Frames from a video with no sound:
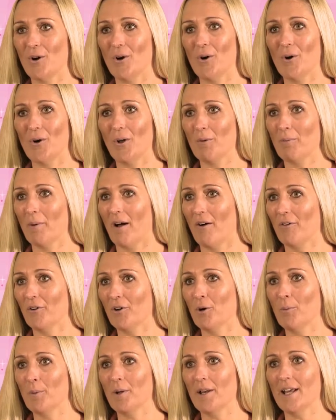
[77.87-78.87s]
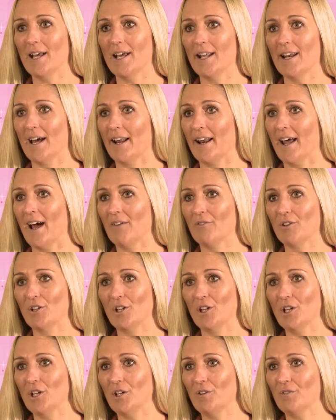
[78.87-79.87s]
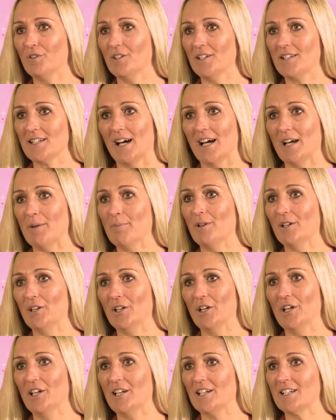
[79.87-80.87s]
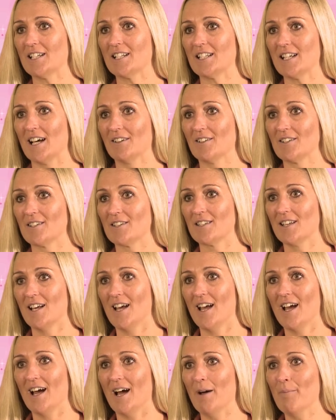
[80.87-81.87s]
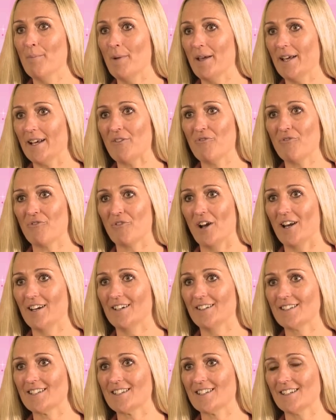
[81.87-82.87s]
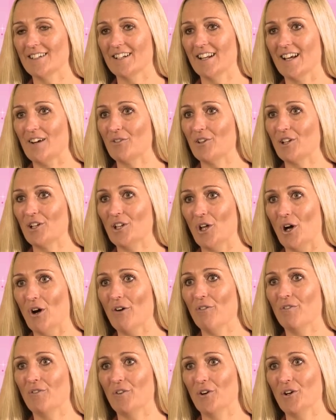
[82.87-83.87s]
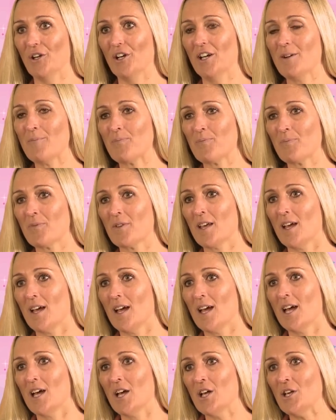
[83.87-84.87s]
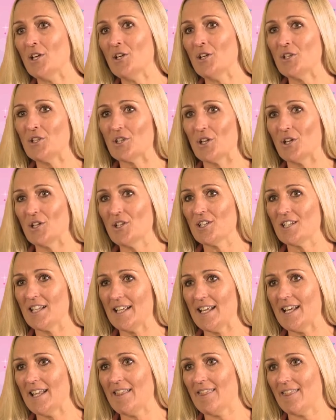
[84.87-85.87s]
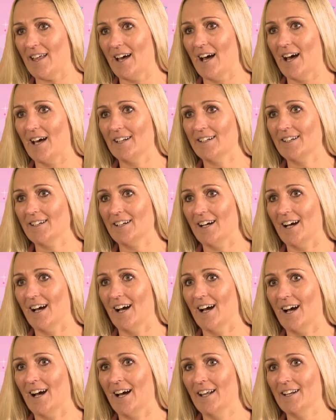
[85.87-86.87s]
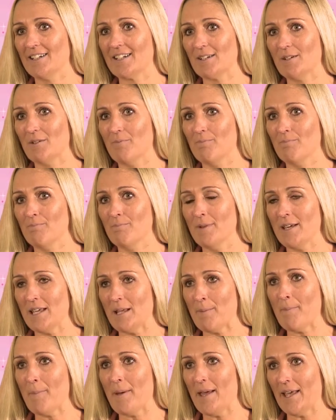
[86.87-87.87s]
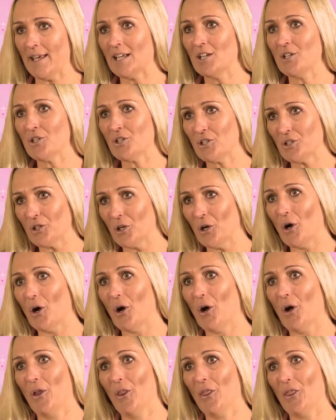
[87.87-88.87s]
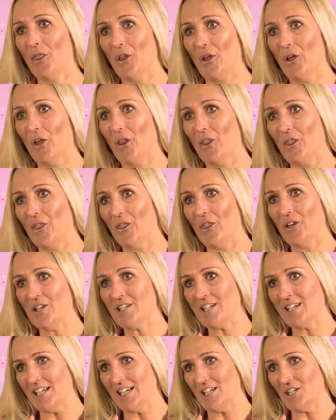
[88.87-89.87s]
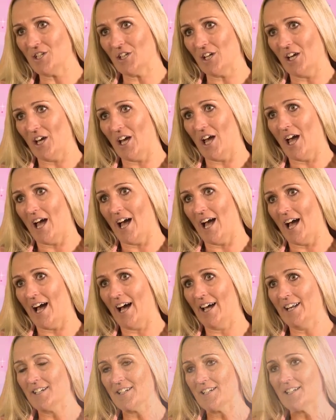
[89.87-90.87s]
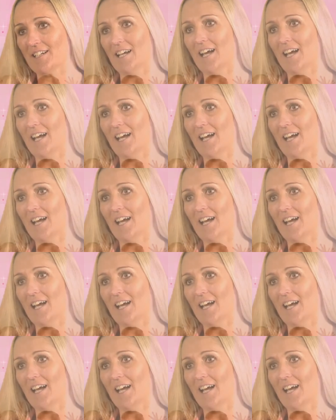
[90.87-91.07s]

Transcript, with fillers: all about coming in and having a lovely time, learning to dance and making friends and having a lot of fun. So seeing that, and me making sure that the teacher and